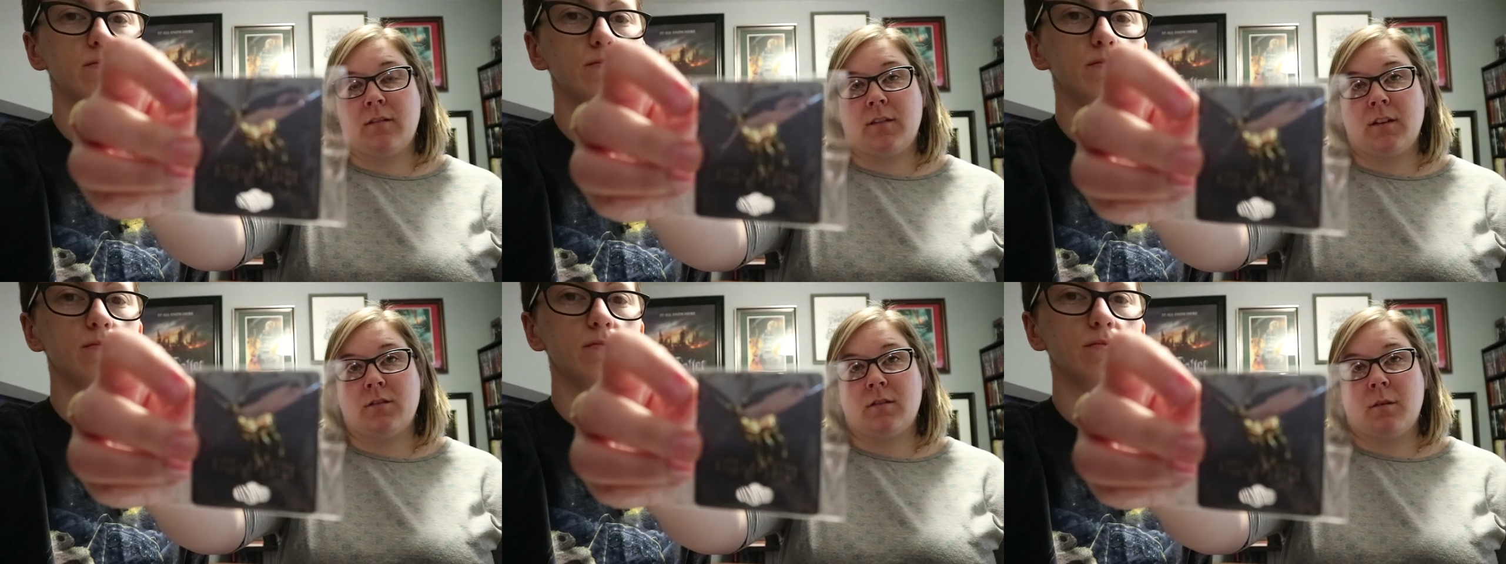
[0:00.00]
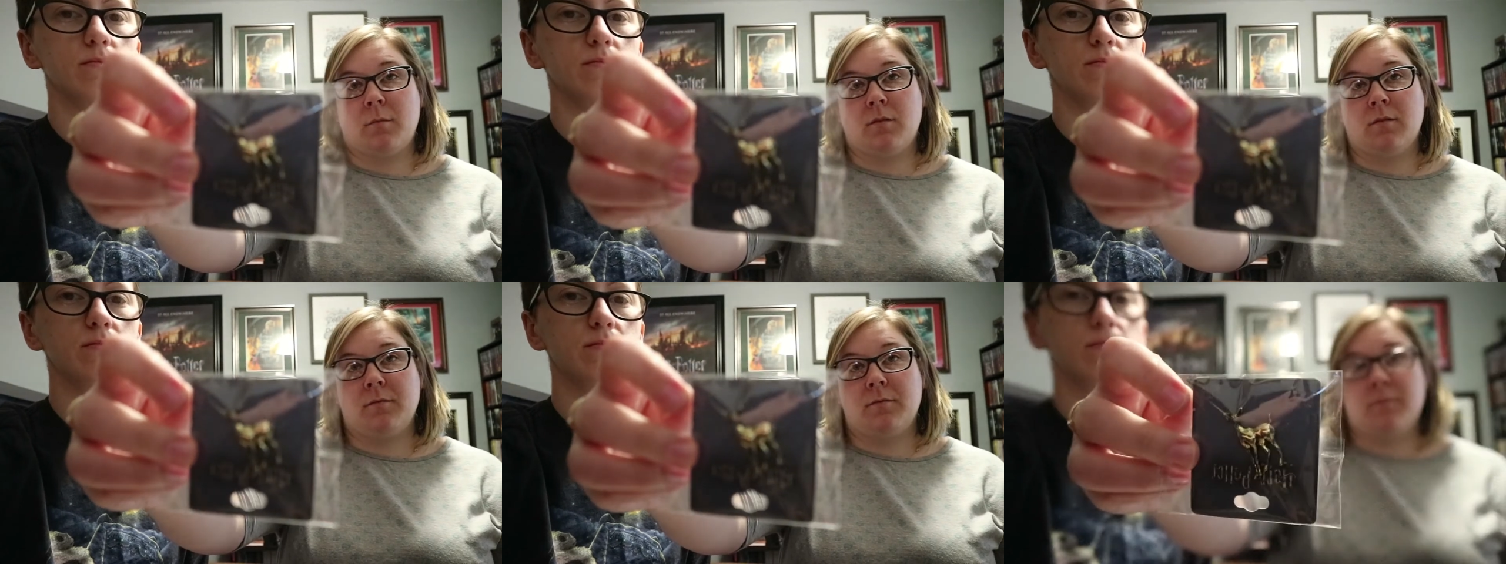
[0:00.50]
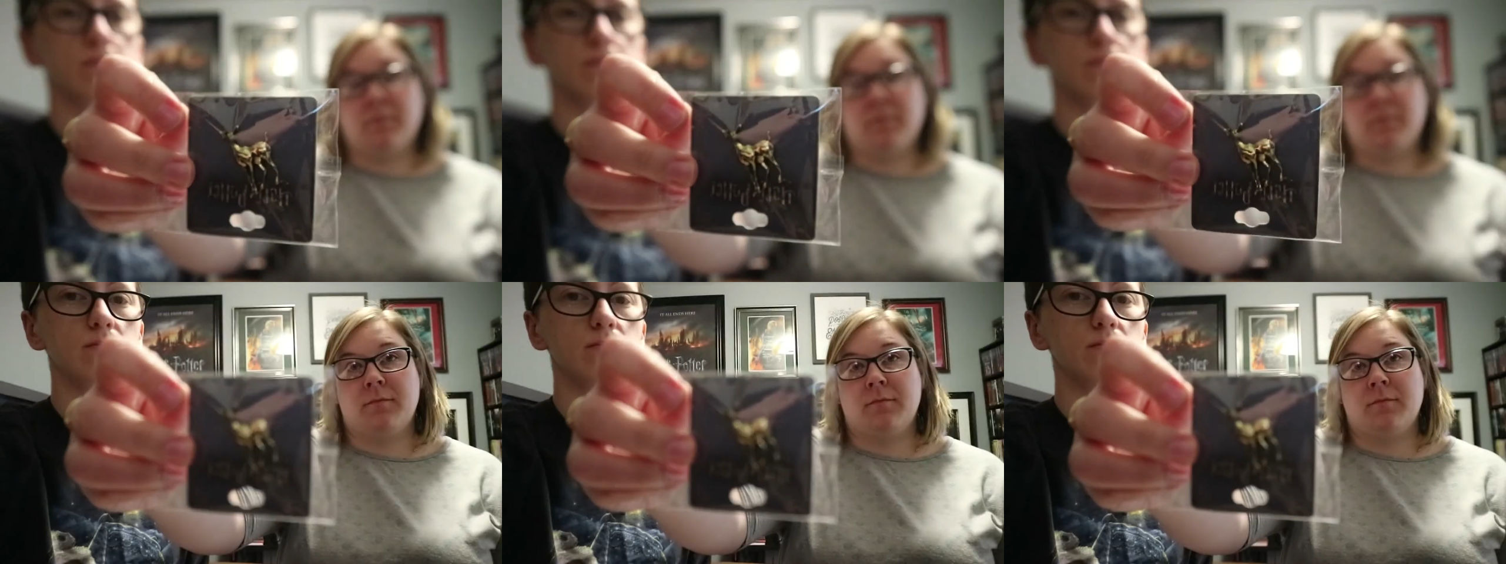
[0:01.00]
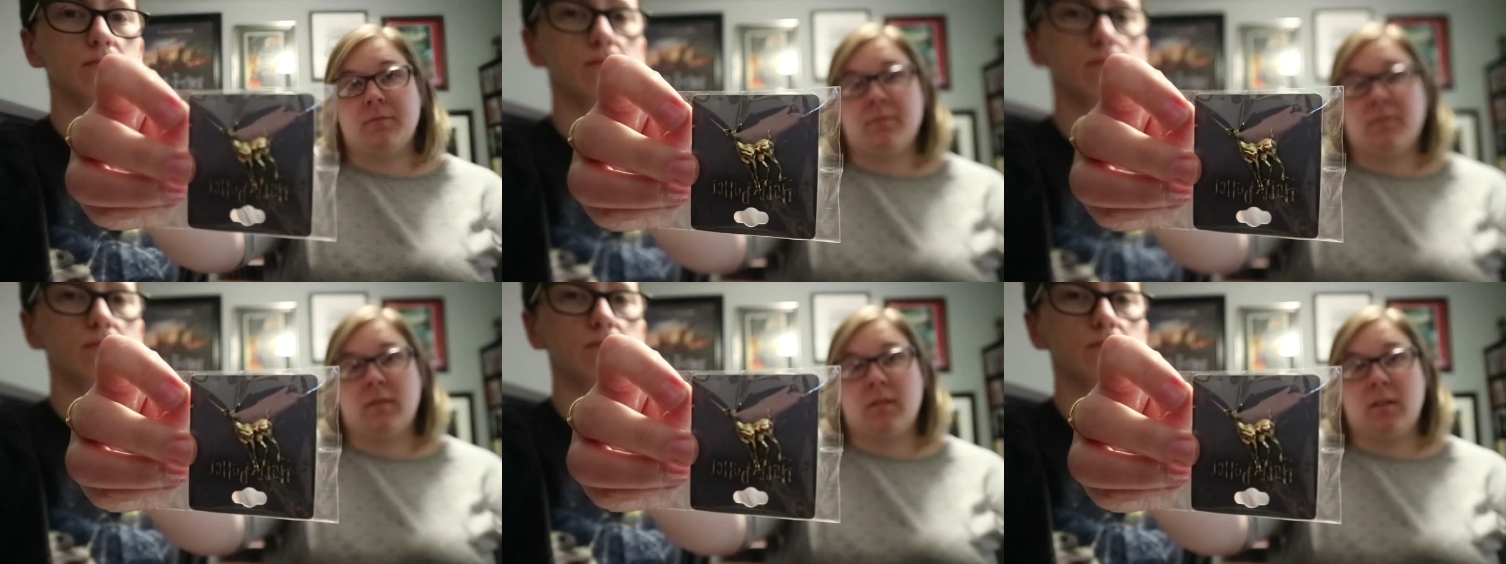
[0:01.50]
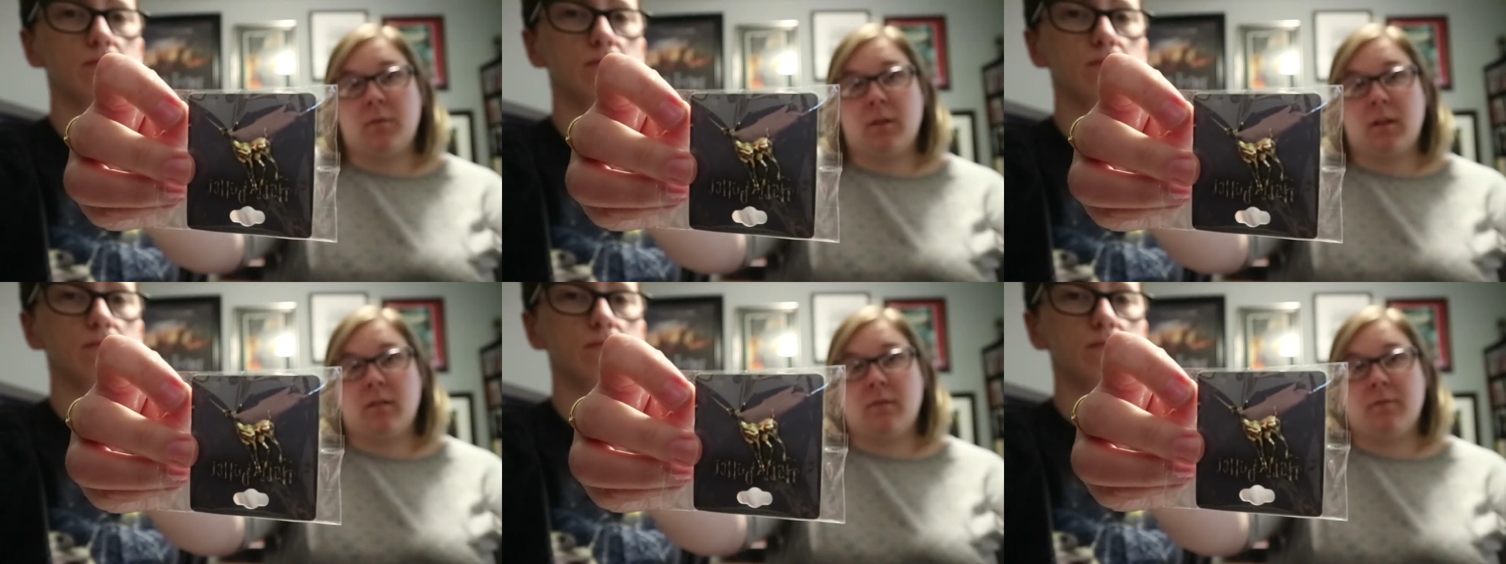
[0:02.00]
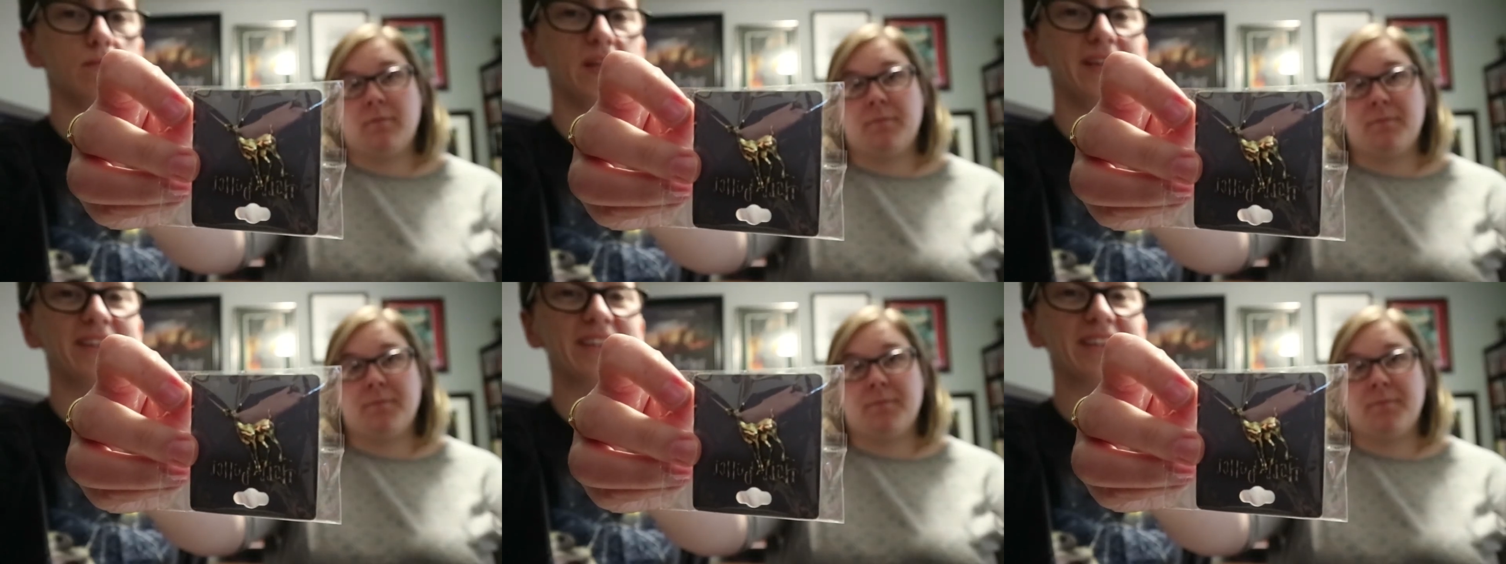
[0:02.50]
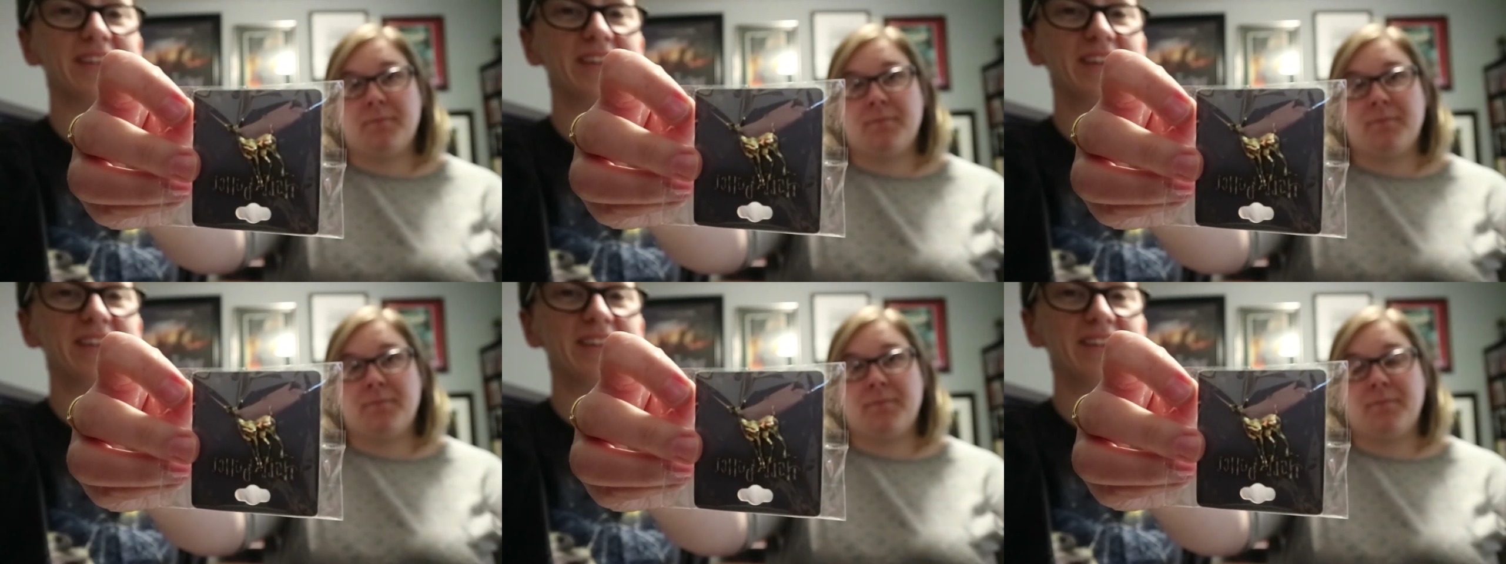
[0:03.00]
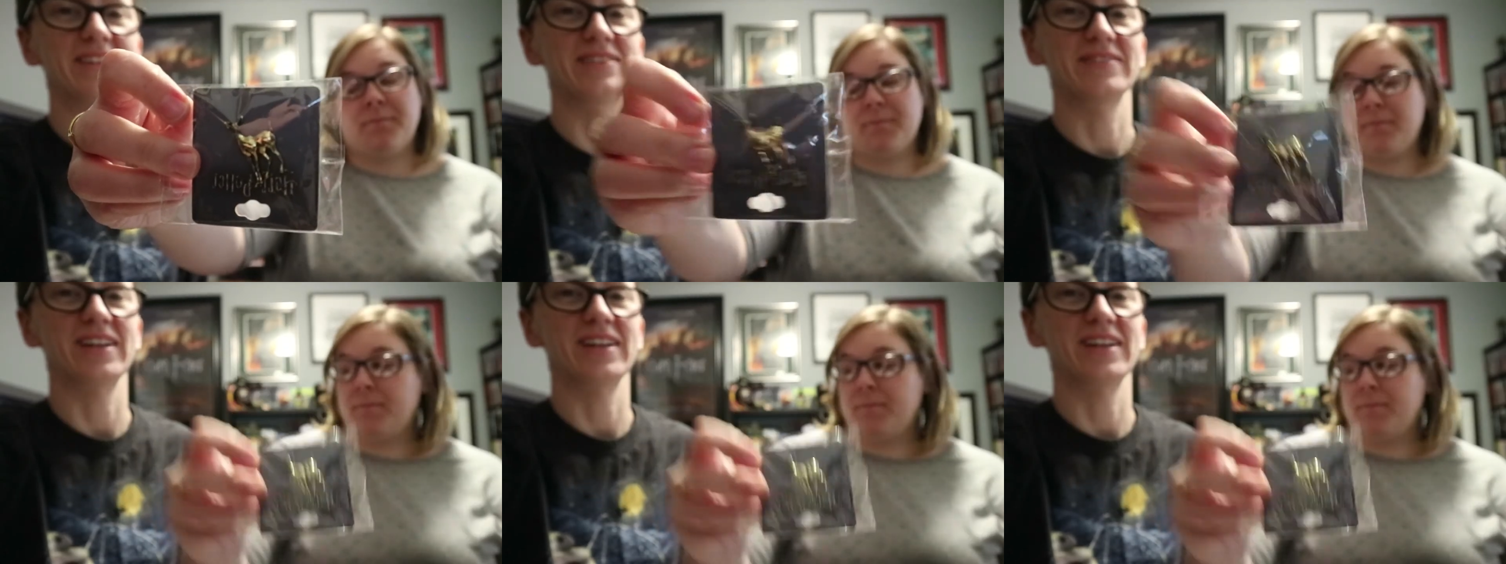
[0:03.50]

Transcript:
Speaker 1: having trouble. There we go. Hey.